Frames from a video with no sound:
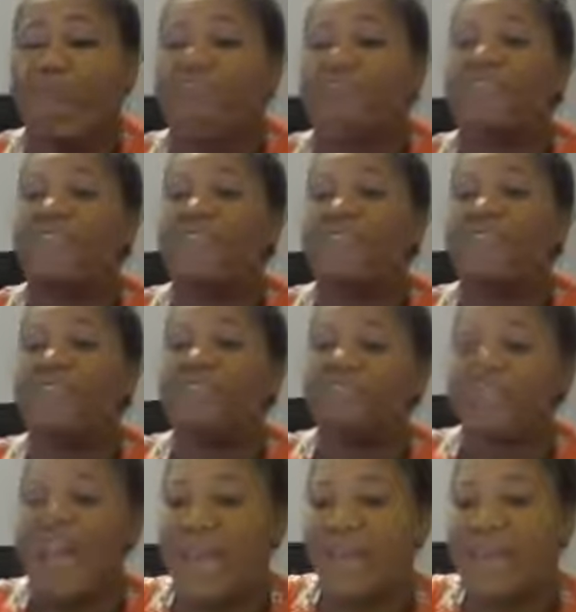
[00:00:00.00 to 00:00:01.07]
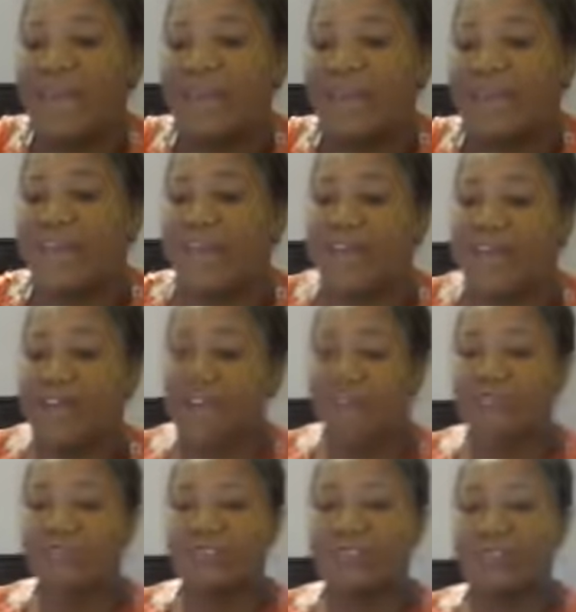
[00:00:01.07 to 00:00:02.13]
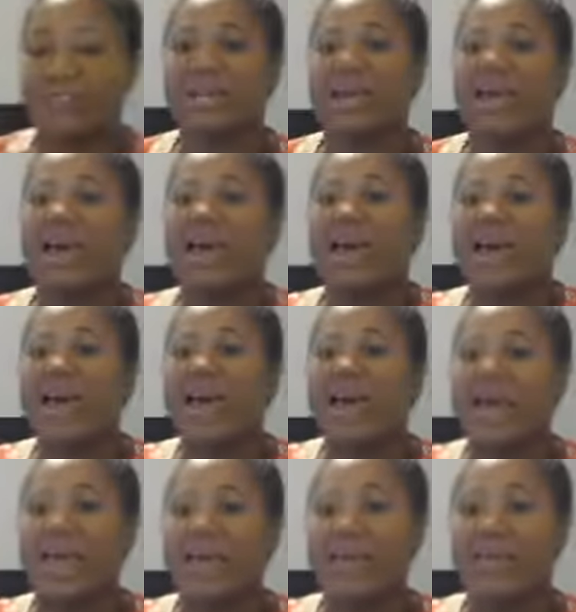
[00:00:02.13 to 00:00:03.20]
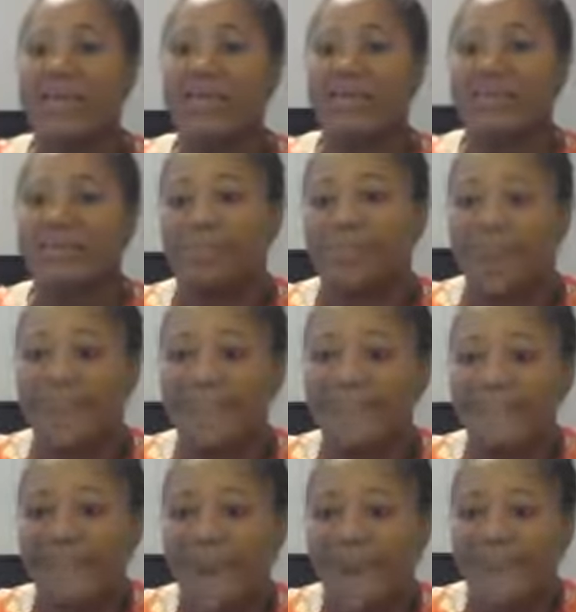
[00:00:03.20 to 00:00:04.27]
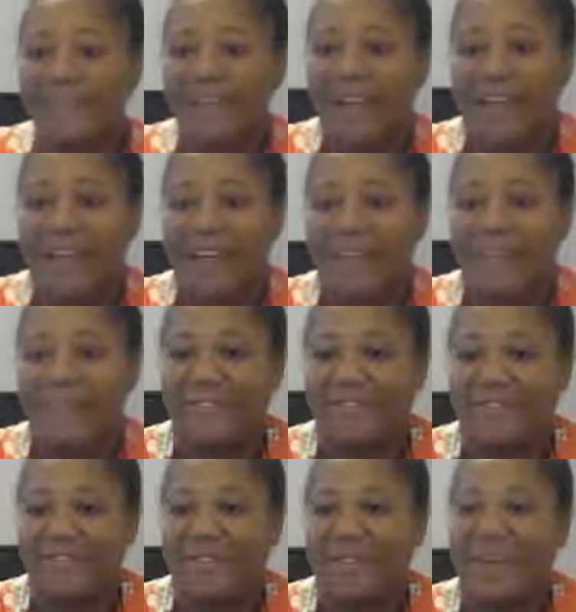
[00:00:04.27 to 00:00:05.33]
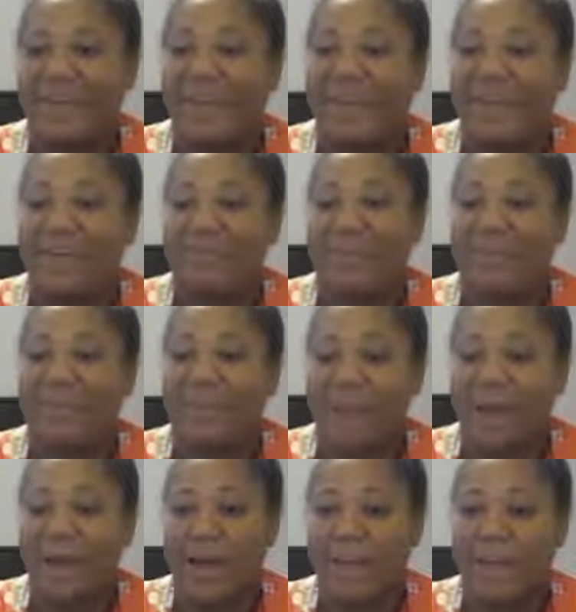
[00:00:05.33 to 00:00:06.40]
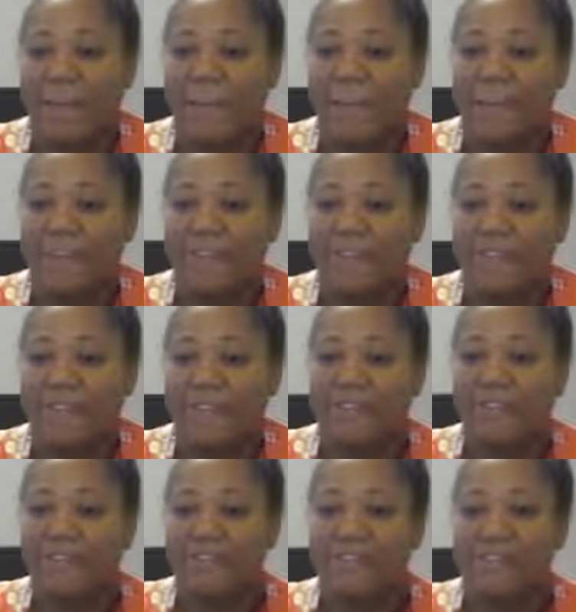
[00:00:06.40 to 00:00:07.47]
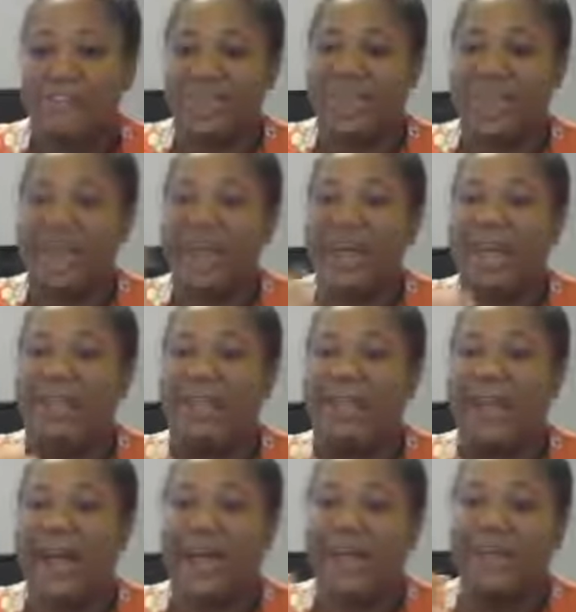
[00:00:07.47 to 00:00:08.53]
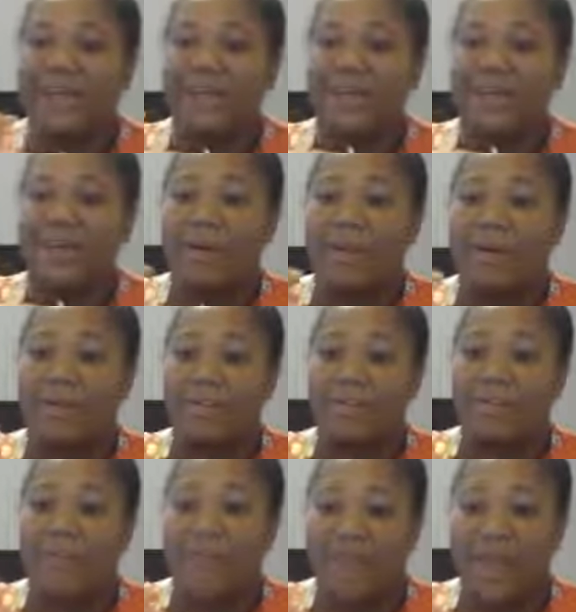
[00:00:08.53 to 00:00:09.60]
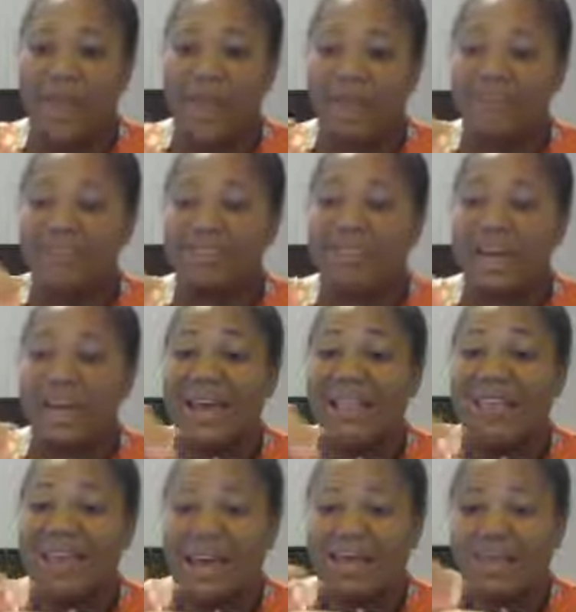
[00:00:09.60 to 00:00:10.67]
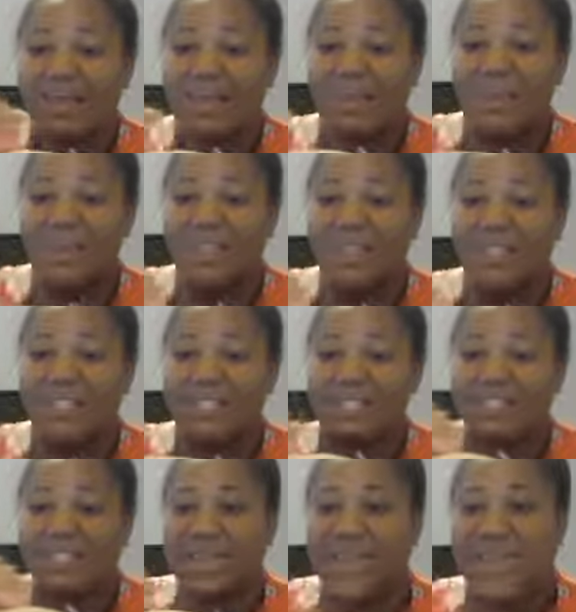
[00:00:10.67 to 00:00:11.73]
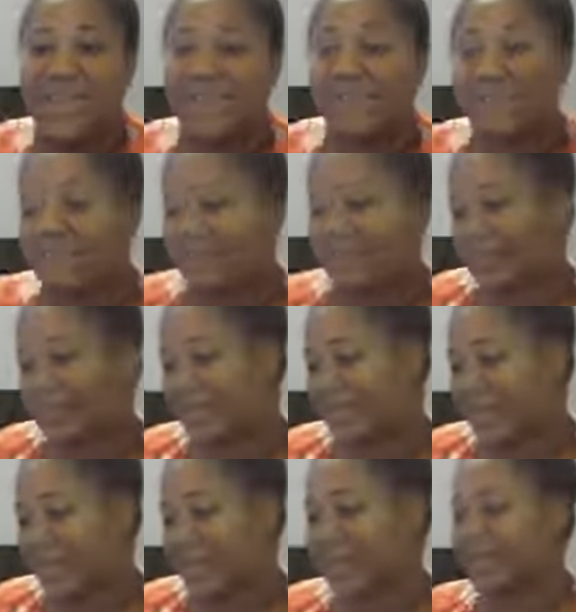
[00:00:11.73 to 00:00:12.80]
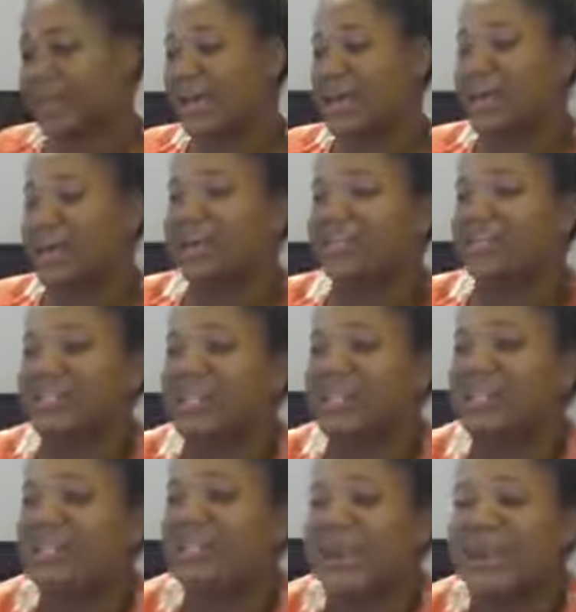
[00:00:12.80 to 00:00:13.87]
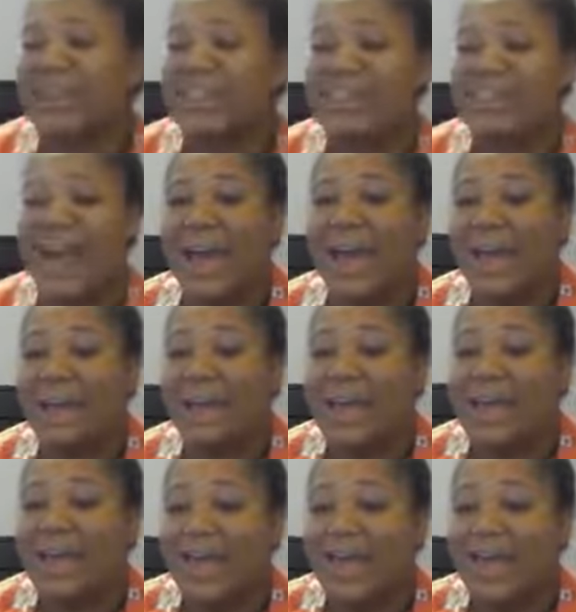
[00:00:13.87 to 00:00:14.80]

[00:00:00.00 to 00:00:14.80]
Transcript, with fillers: If you take your fingers and you make a high five, and then you kind of bend your fingers down and lightly rub it on your hand, that's what the fish's tail feels like. Just like that.